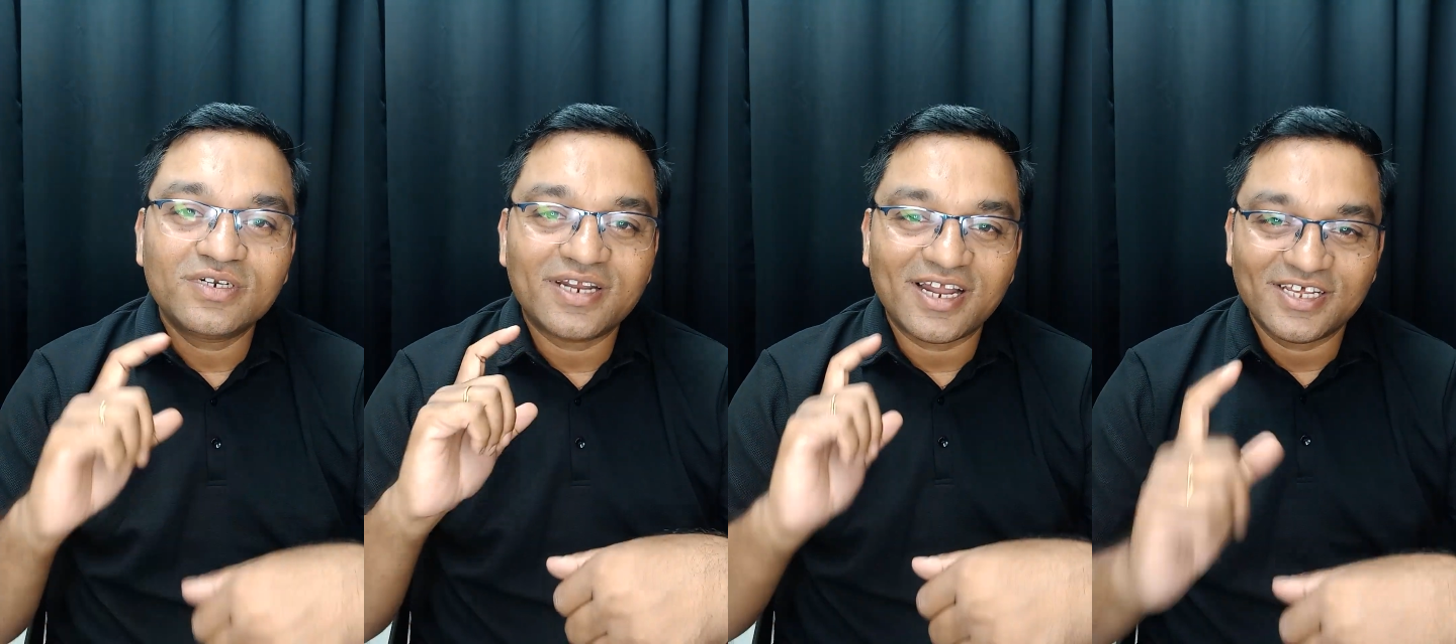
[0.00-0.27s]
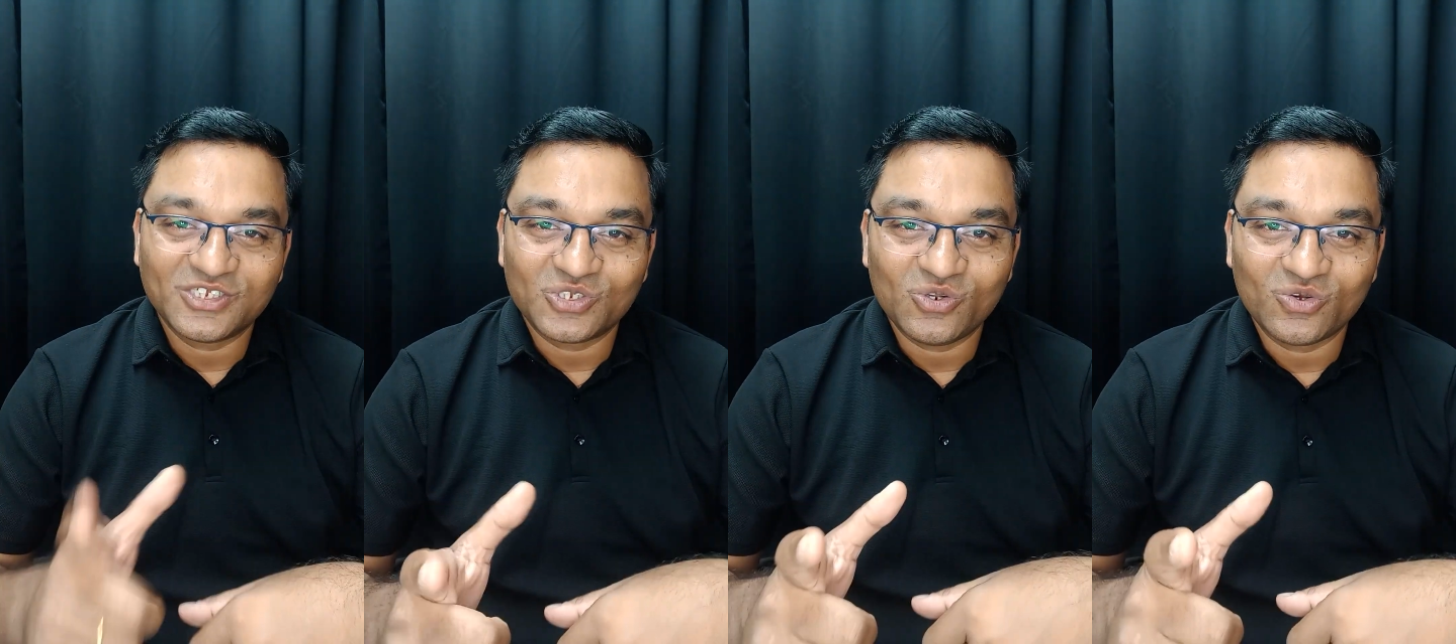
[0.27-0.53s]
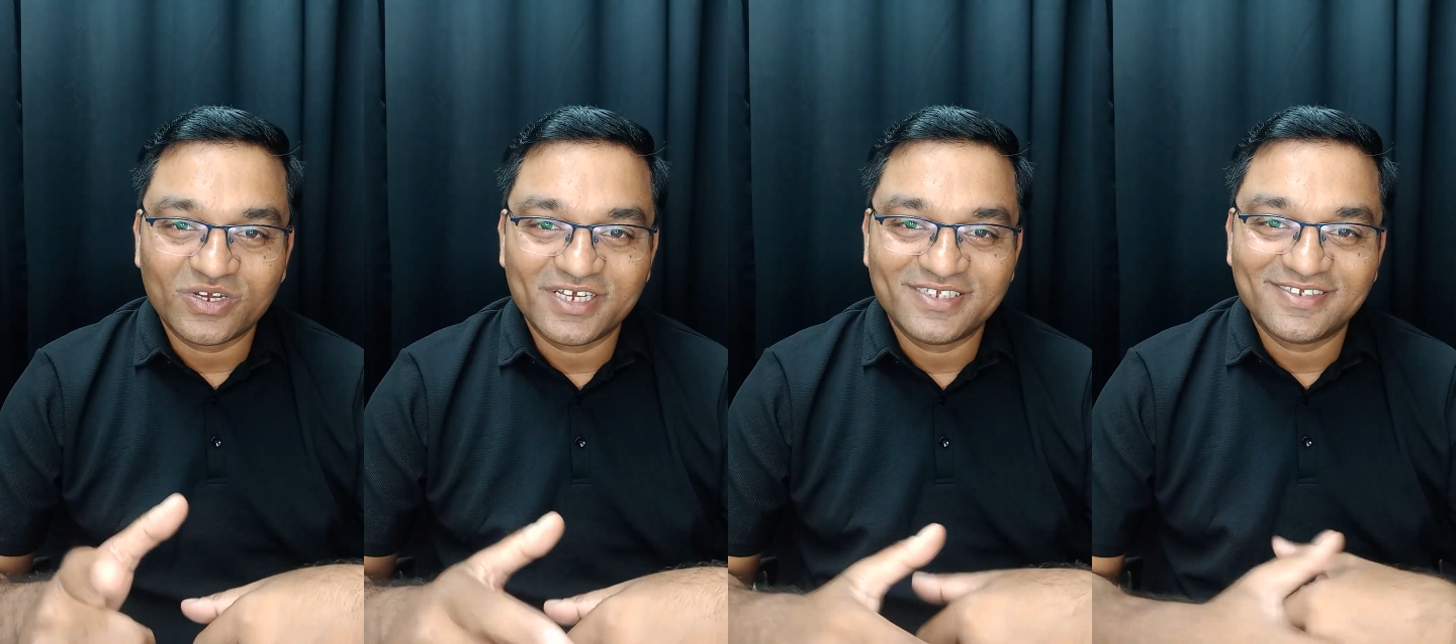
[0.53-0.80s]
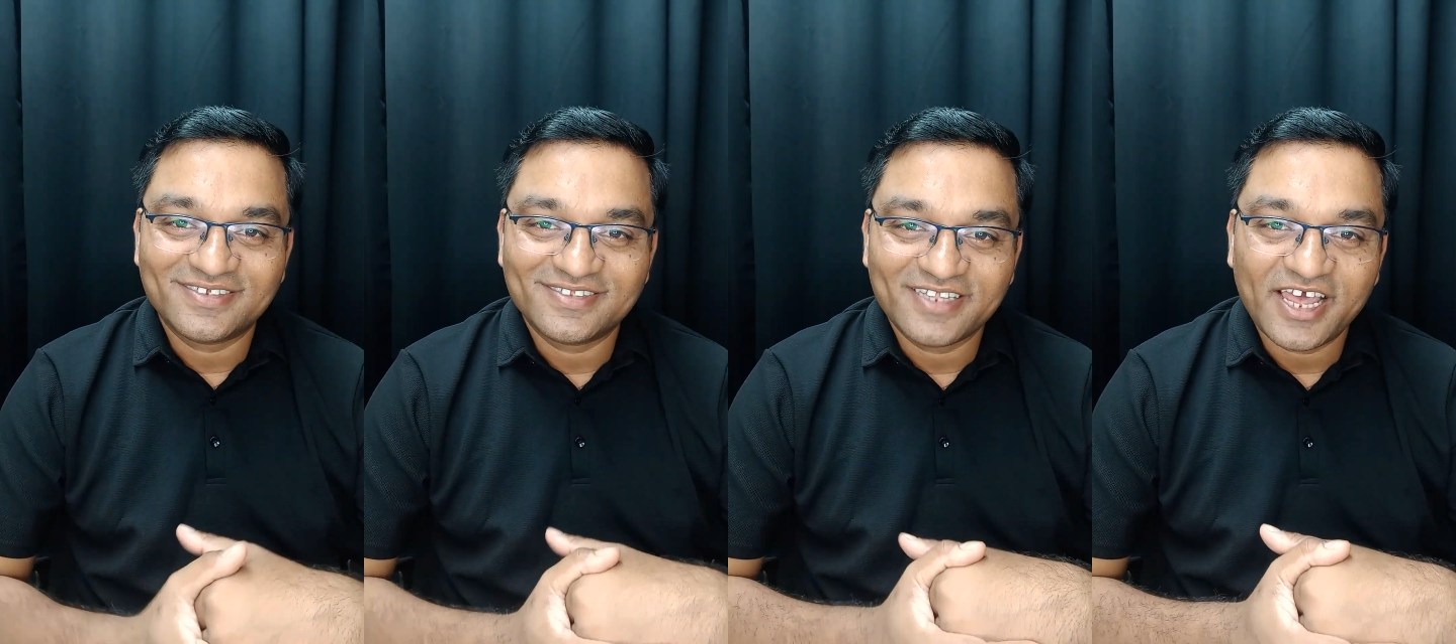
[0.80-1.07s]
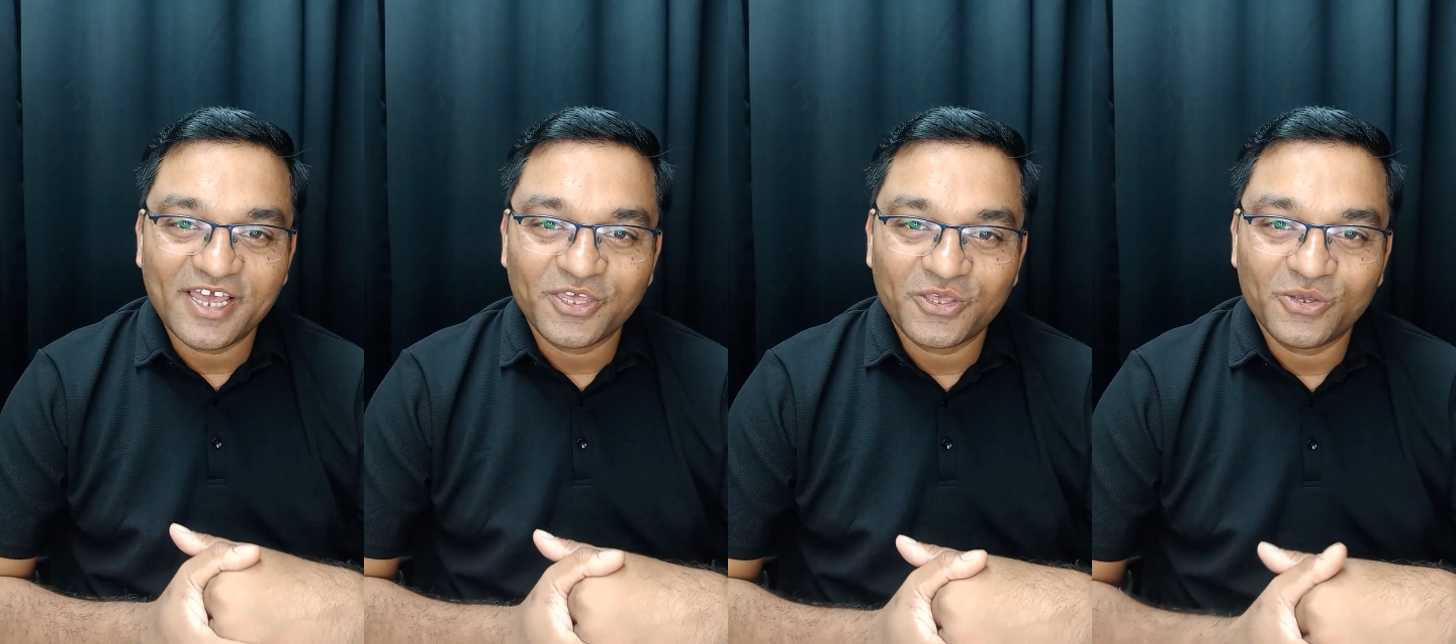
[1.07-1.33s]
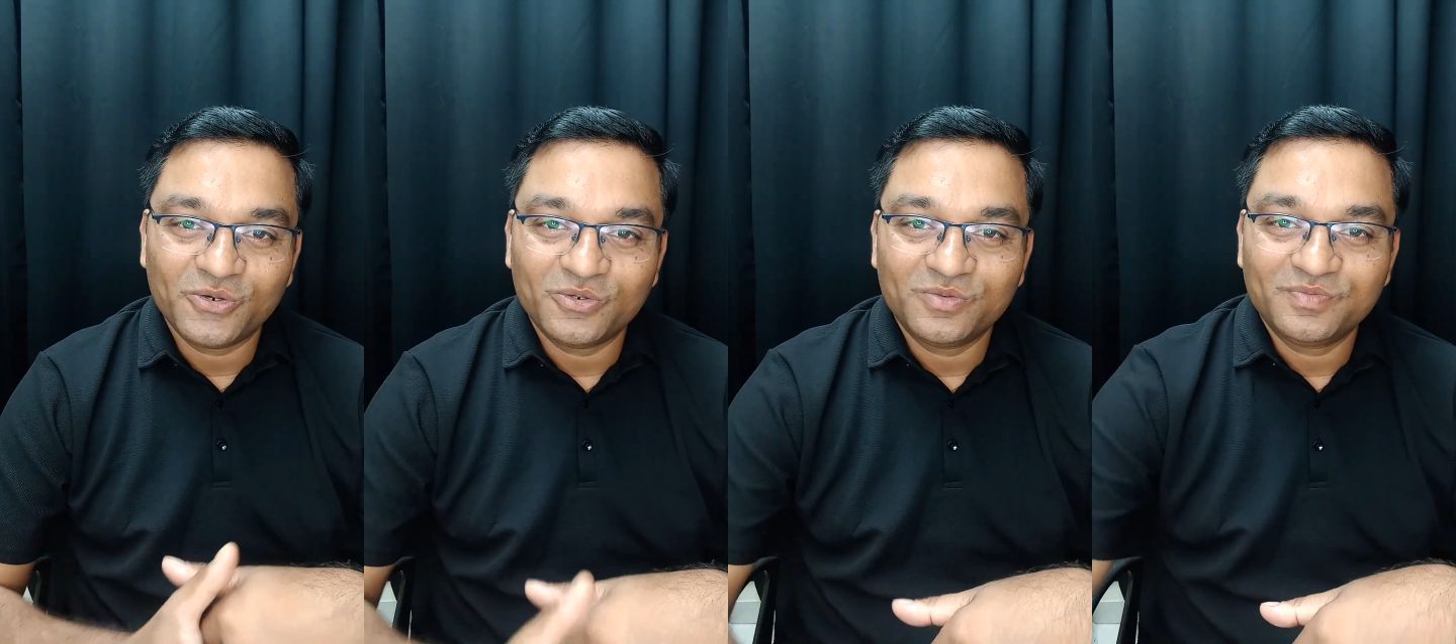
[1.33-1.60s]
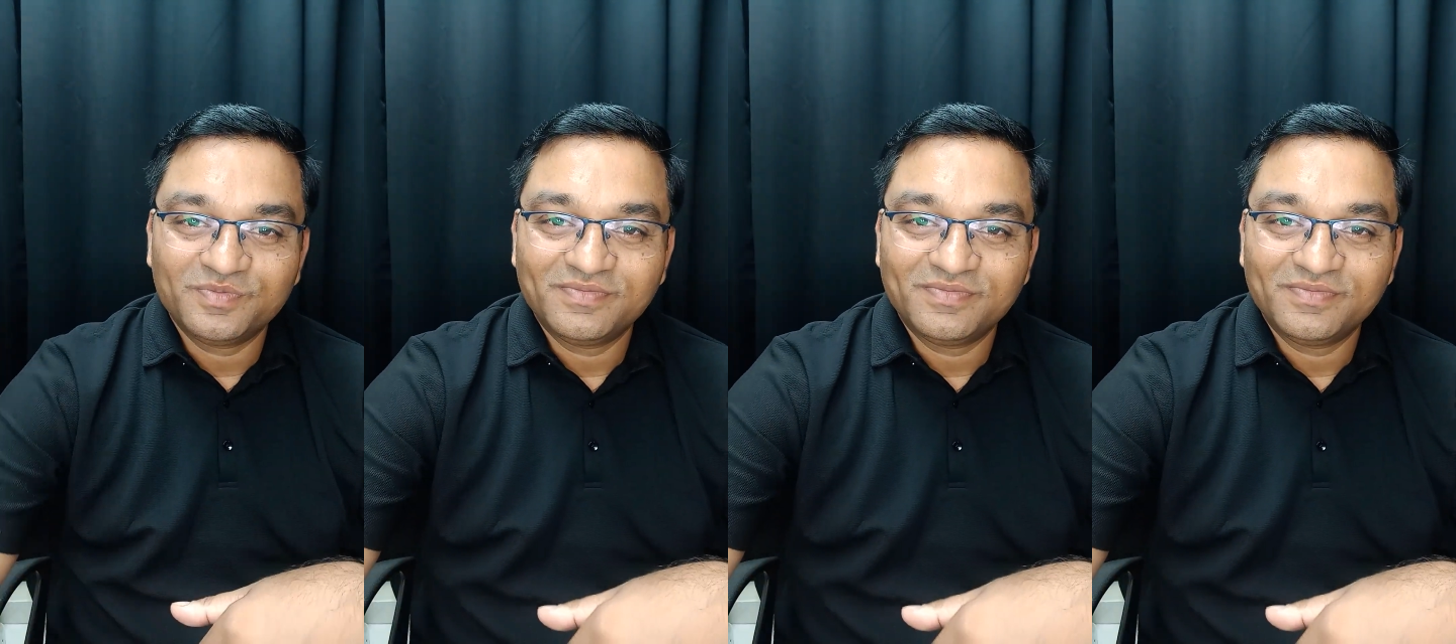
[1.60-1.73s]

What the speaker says: translocase. Thank you.